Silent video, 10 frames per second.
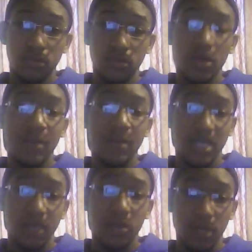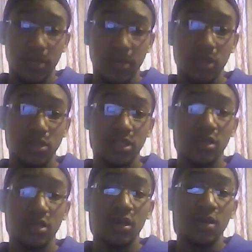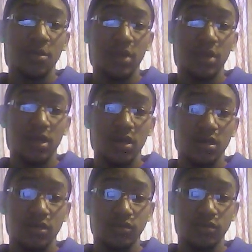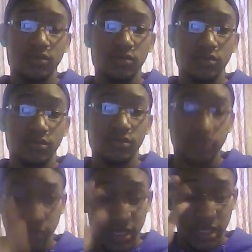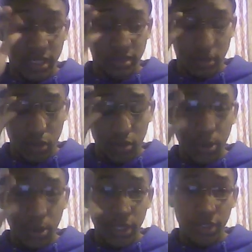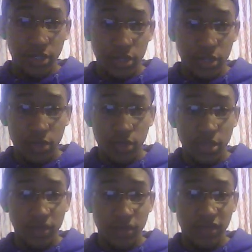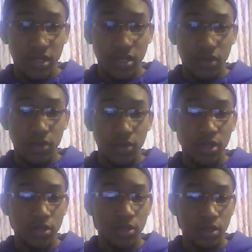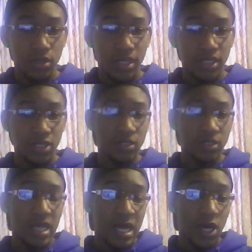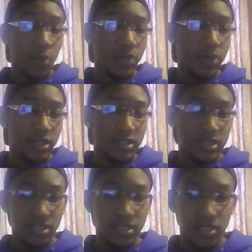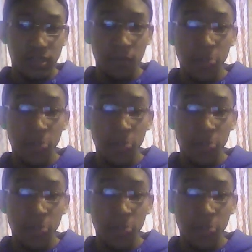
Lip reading: going to let him know when I post it. But, yeah. So, little boy, here you go. Here go your video. Here go your little gay terms. I hope you understood.